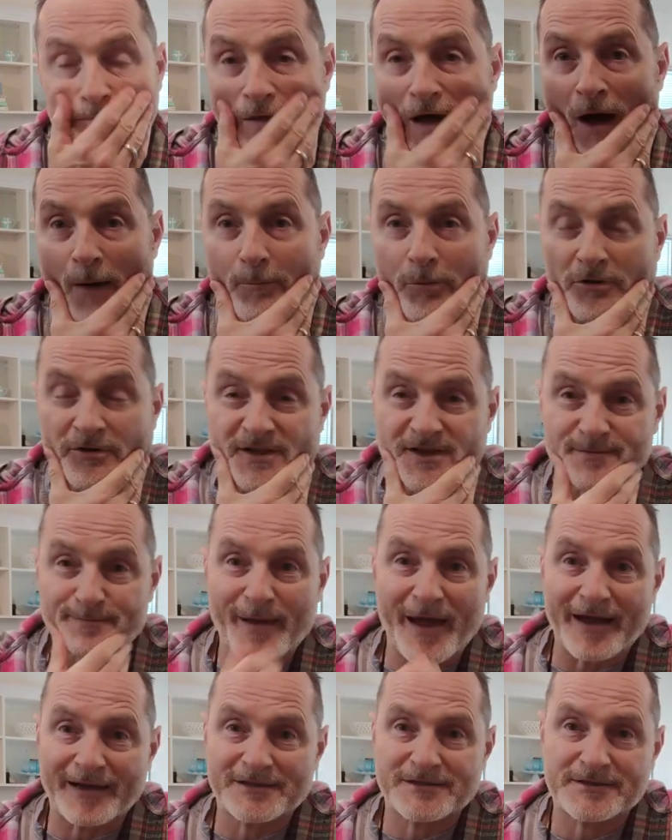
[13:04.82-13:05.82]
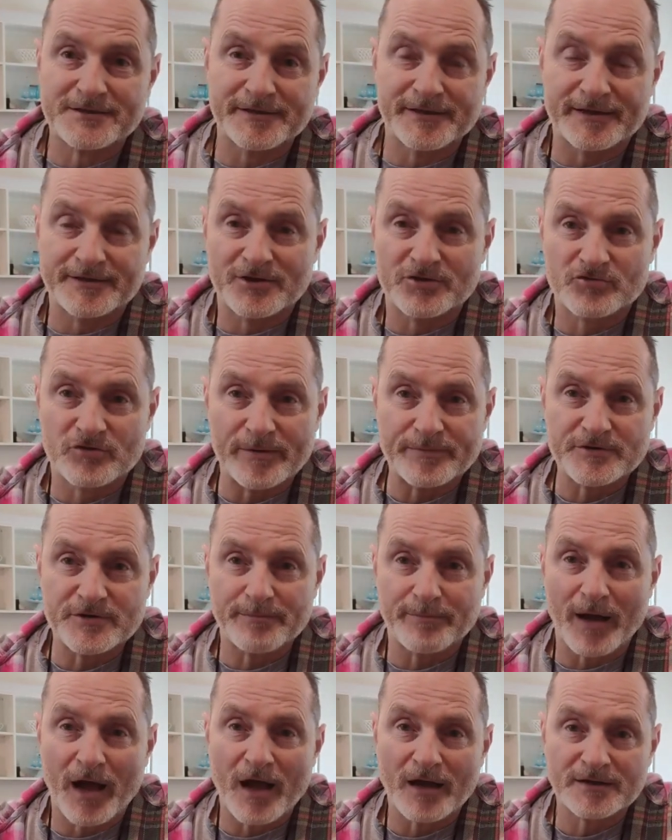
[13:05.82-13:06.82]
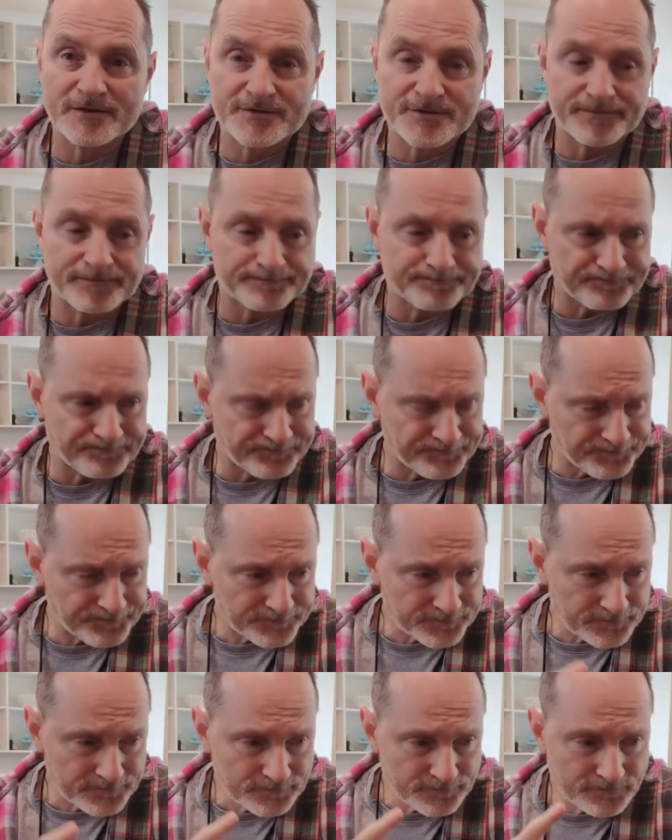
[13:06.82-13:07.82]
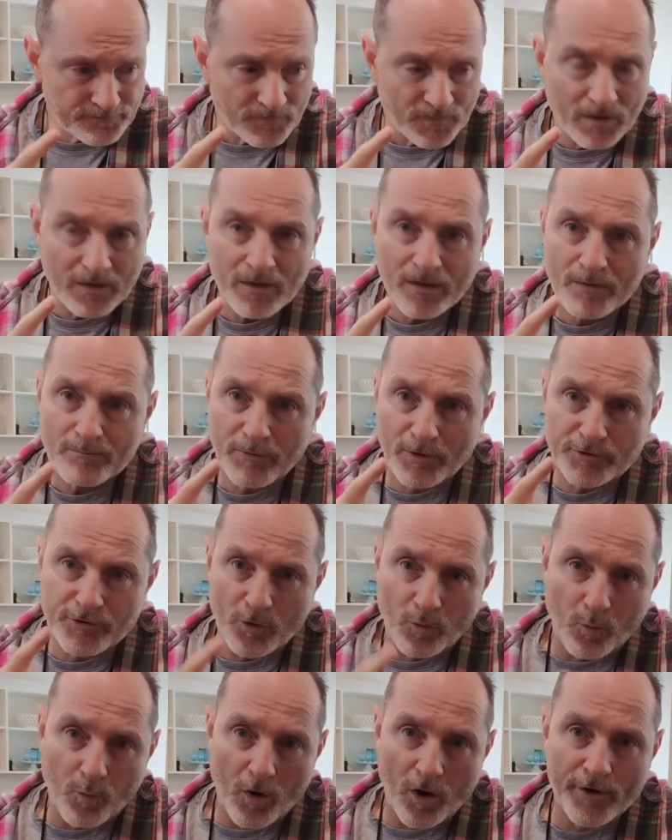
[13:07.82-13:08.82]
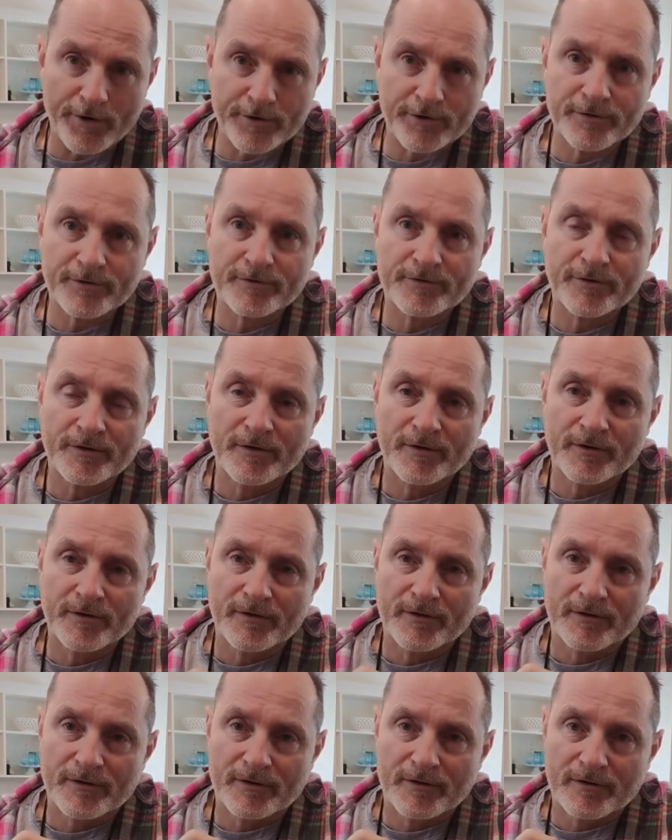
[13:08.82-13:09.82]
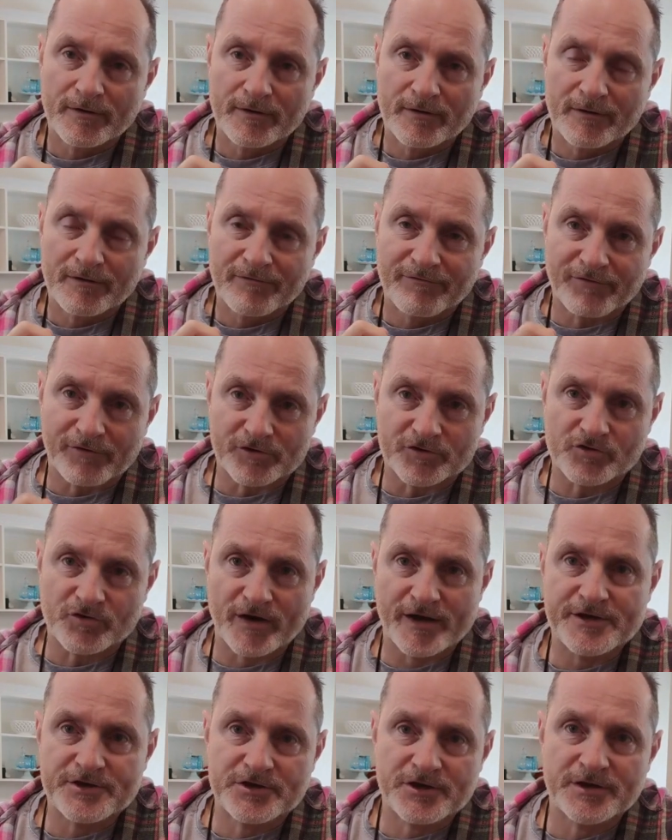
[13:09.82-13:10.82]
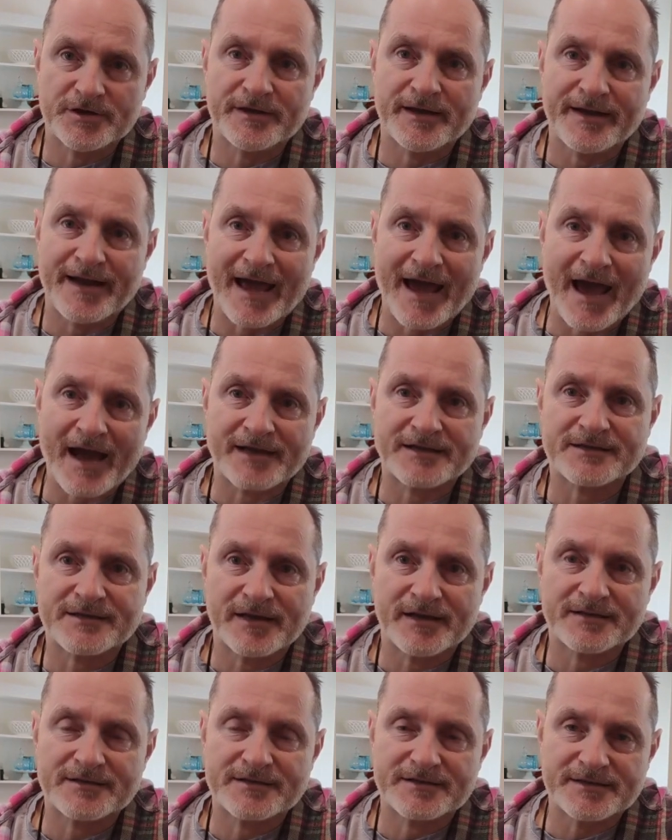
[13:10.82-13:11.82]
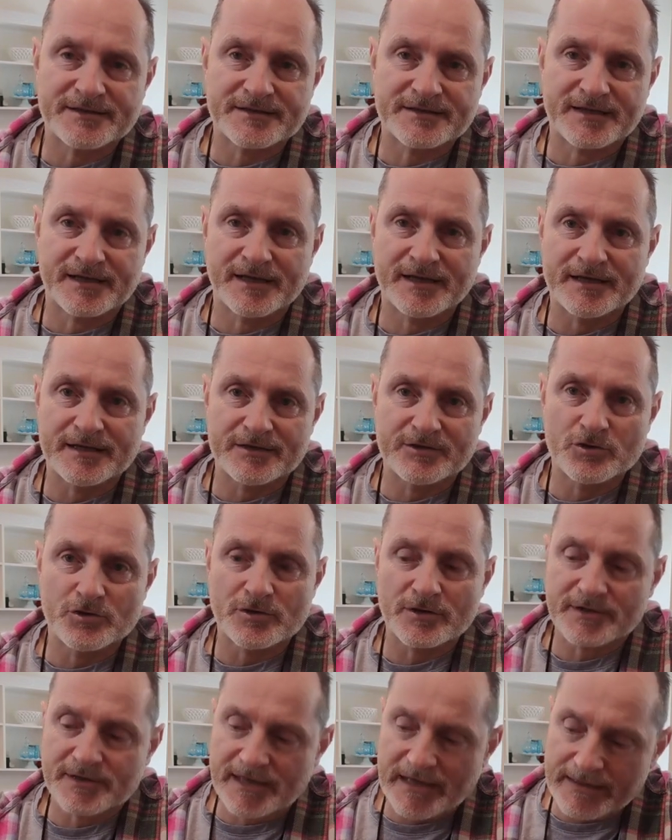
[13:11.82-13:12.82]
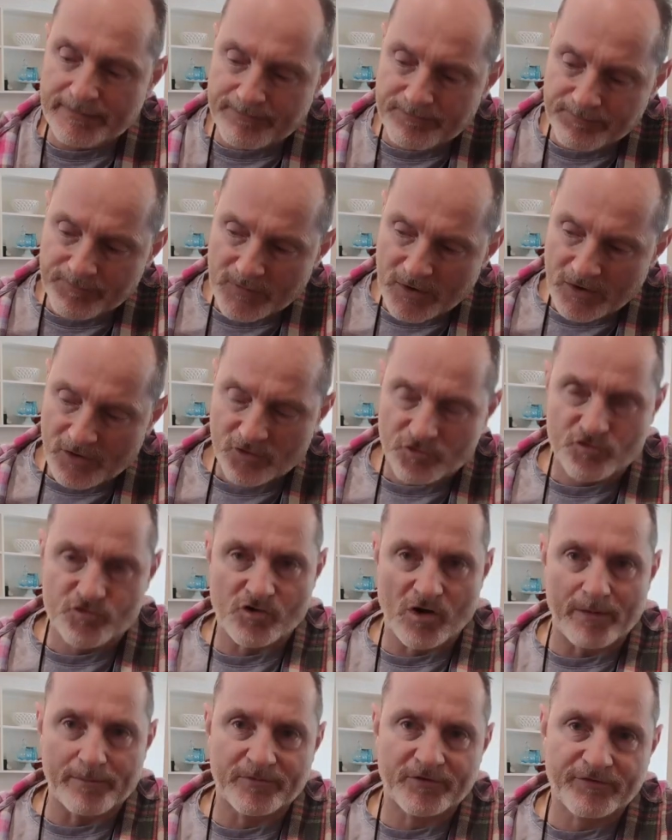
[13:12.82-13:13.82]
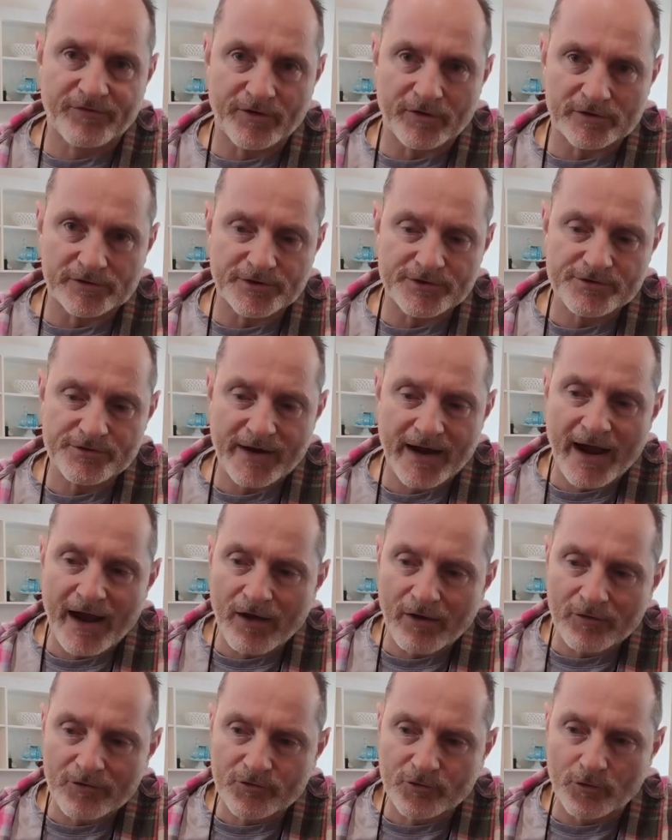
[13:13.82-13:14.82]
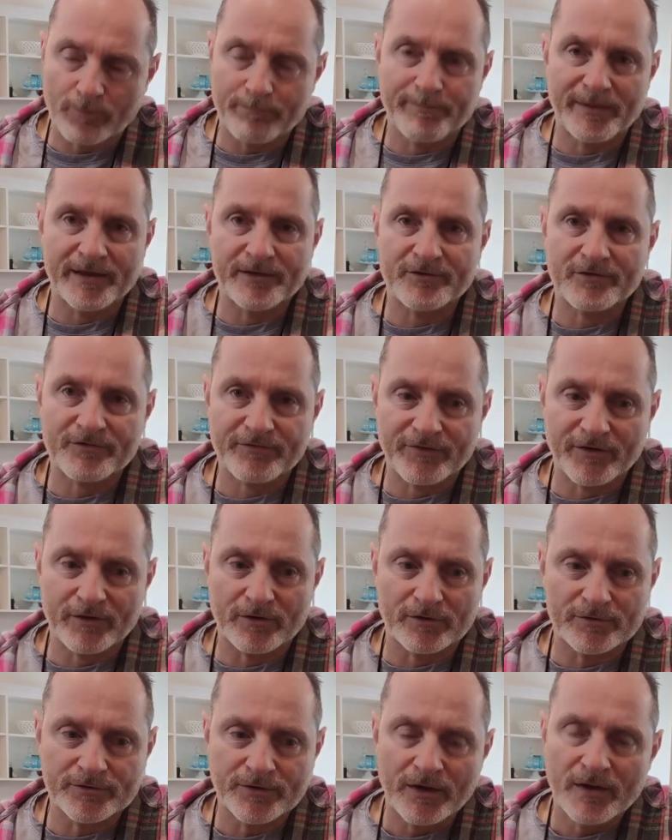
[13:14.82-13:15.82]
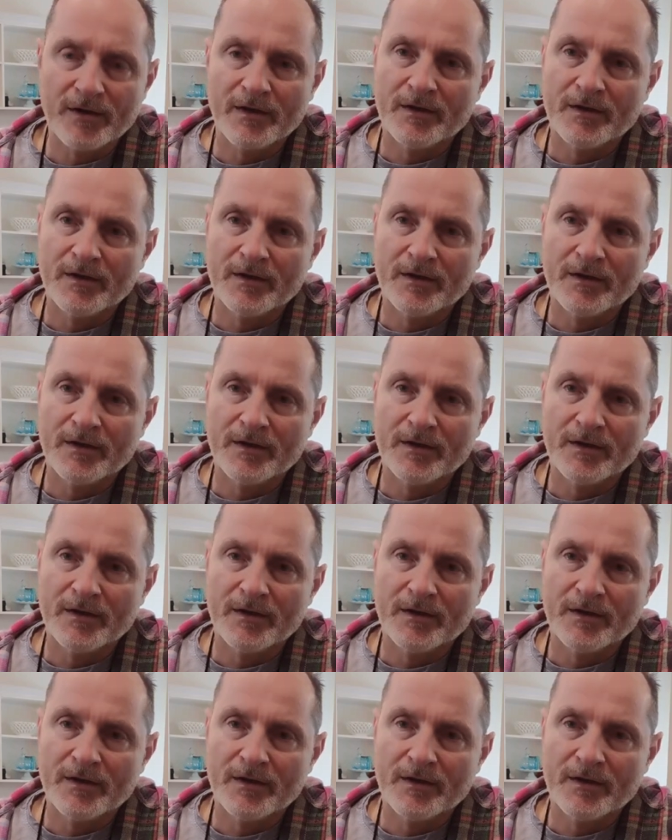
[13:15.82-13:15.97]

I'll put the specs in the description box, but your water filtration and access is key. You could keep drums filled in your house or bins filled.